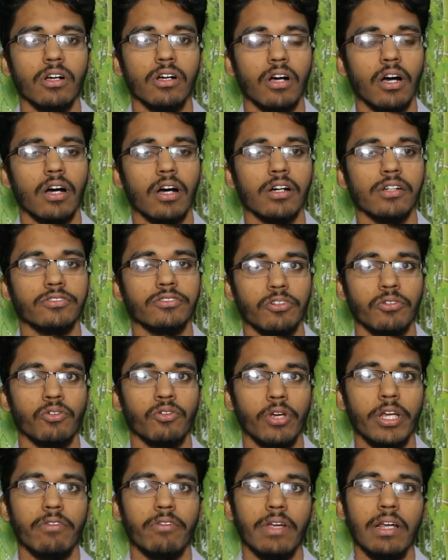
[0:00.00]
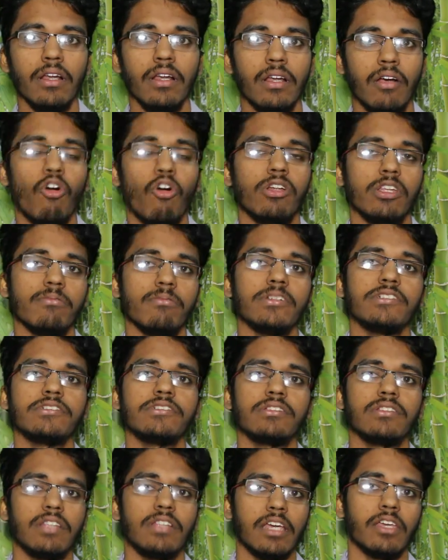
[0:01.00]
Uh, so do it well. All the best.
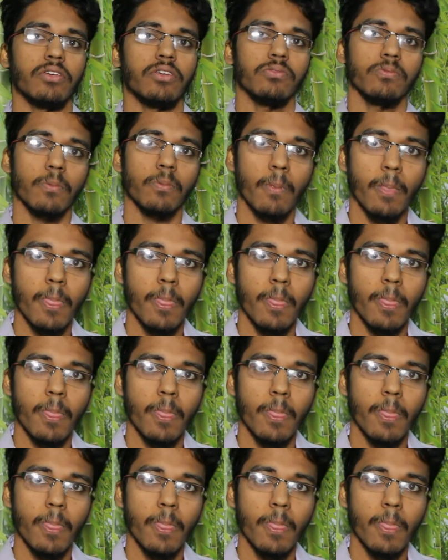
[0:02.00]
Thank you.